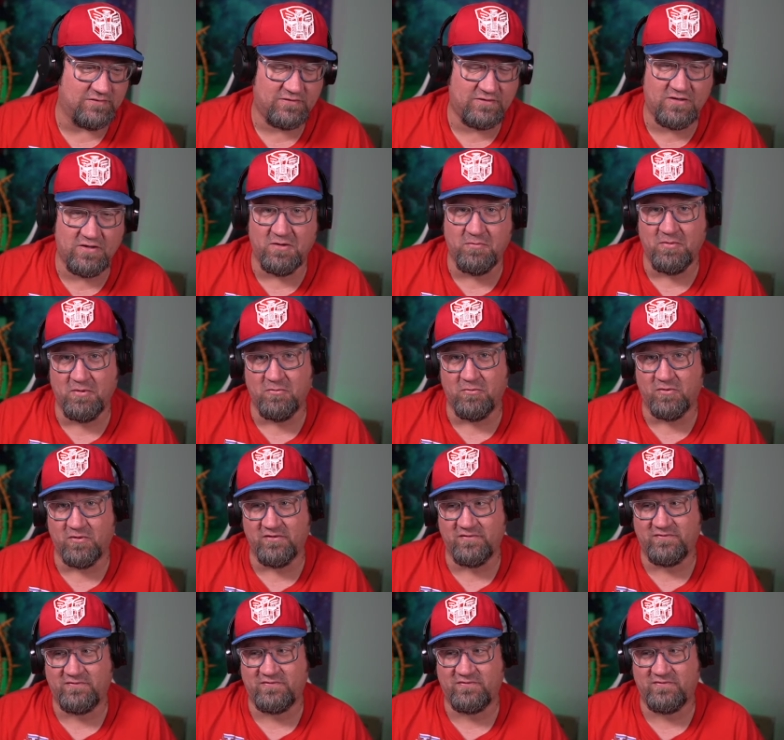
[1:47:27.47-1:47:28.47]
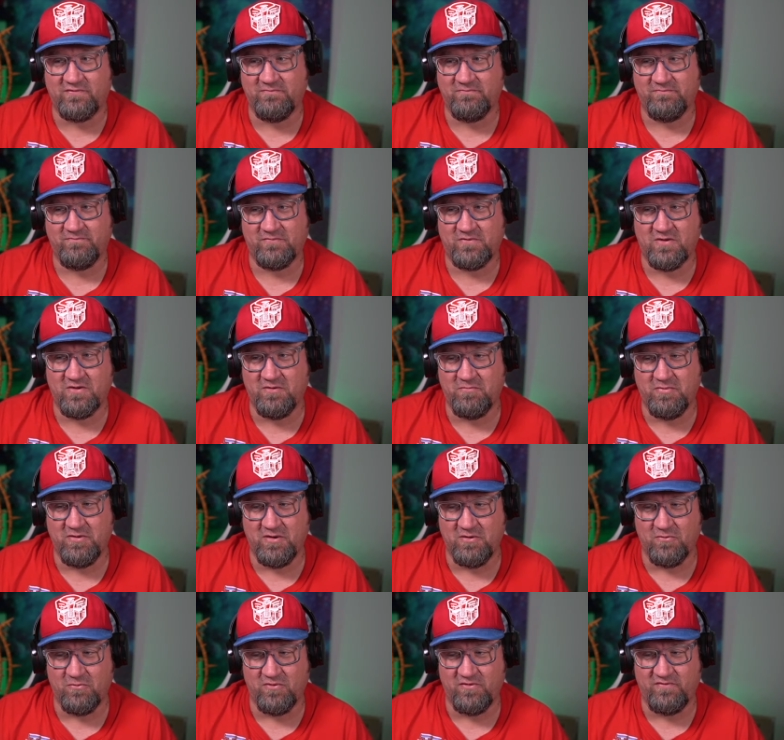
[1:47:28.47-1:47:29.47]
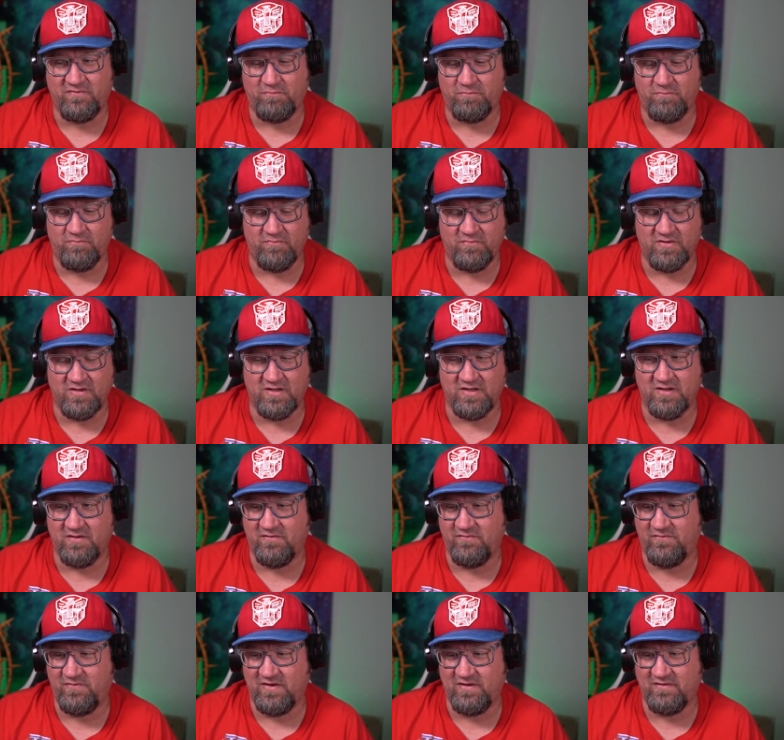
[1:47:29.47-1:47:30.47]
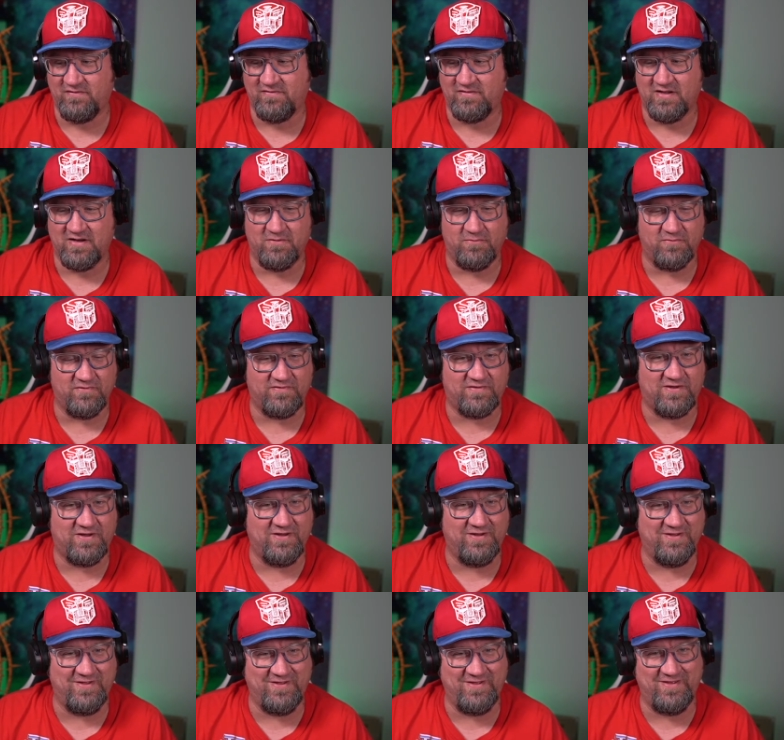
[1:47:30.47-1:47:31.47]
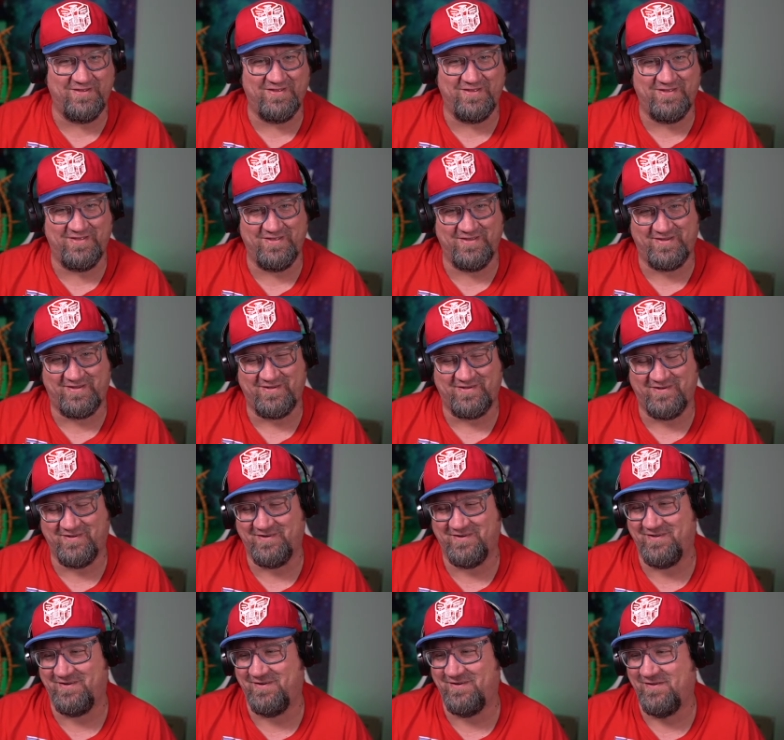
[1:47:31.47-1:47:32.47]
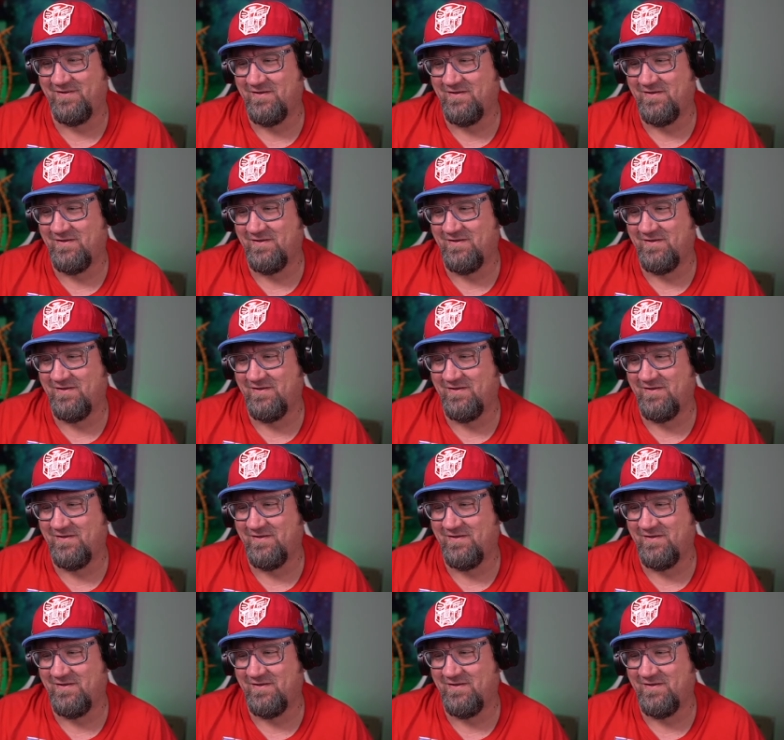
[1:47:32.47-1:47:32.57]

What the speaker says: Could have been worse. Could have been a worse face that it was caught on.